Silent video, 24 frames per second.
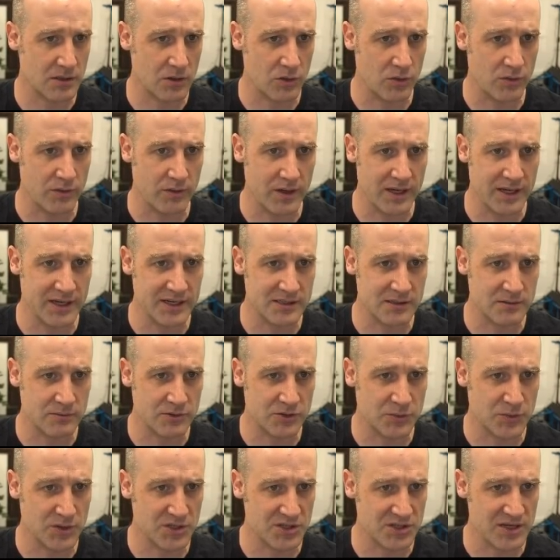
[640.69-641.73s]
I need to
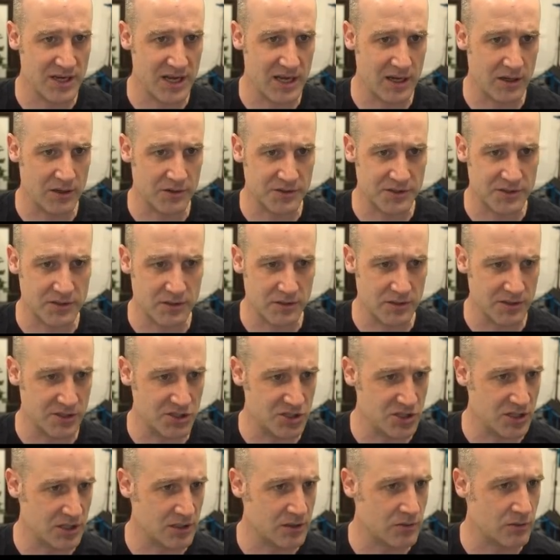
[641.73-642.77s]
switch now to the
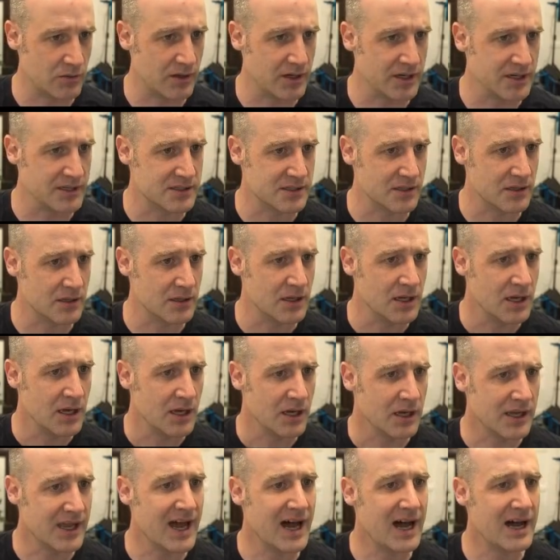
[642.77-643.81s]
generator,
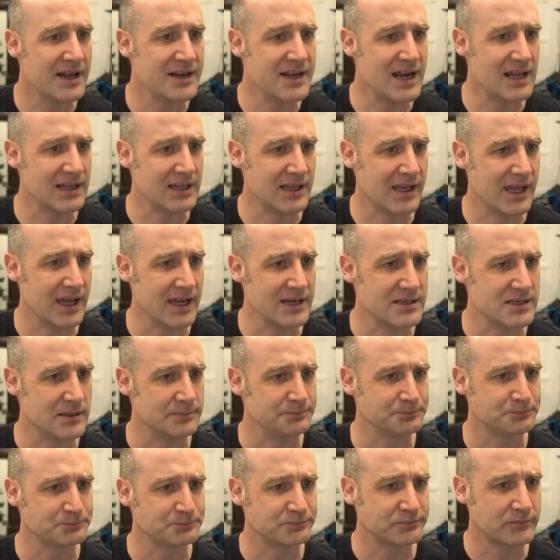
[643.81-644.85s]
card allocator,
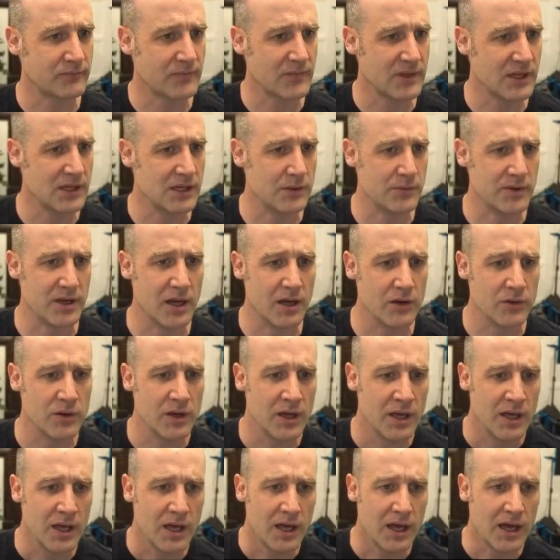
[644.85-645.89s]
here we go,
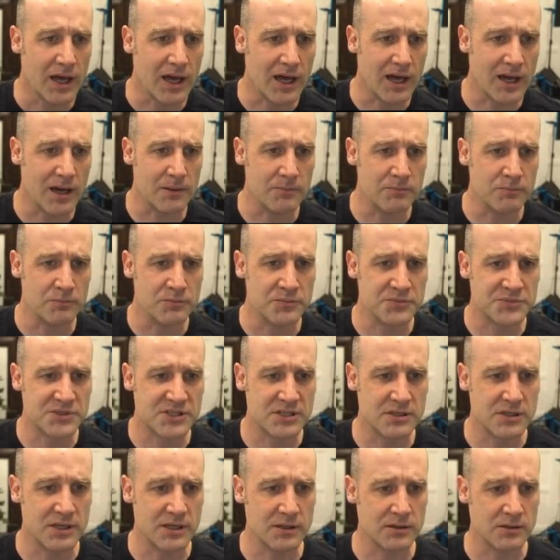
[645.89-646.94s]
to
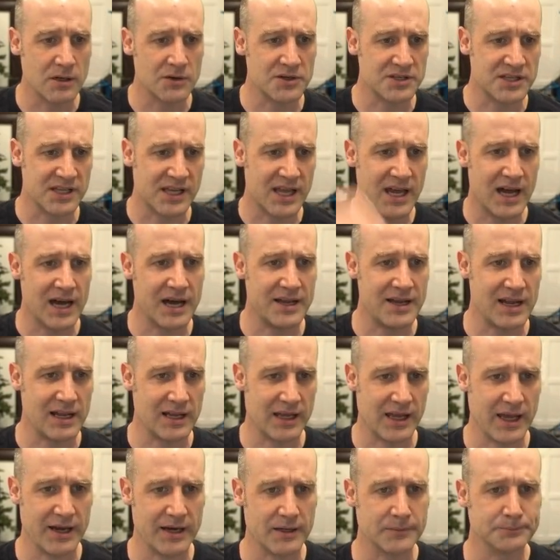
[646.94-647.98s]
then go into the card
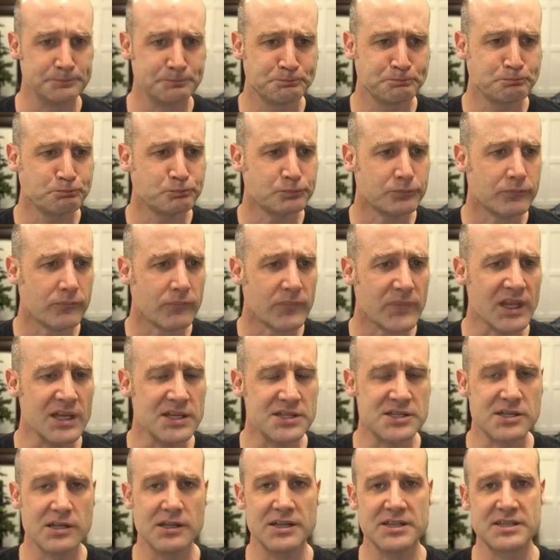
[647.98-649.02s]
allocator. And
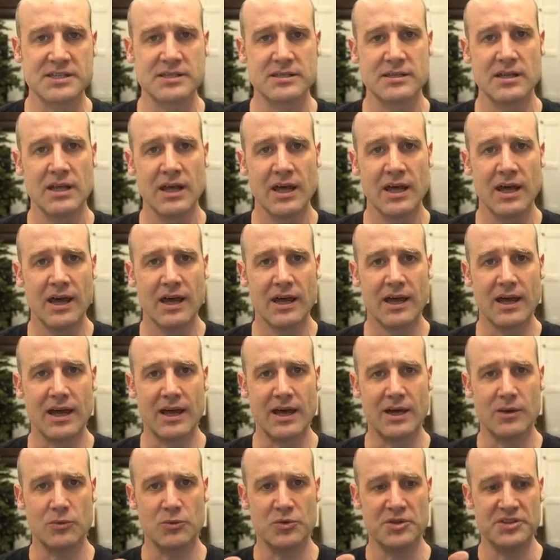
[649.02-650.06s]
so this
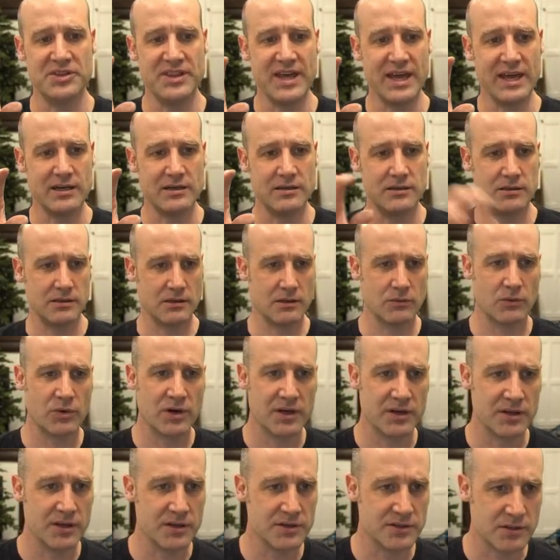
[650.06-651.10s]
would then, where
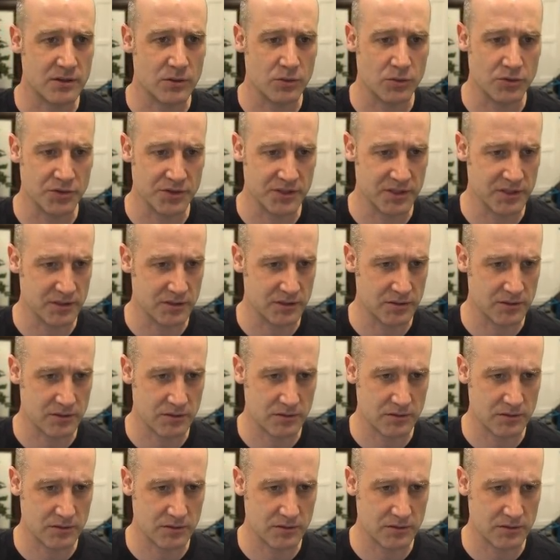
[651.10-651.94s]
are those coordinates?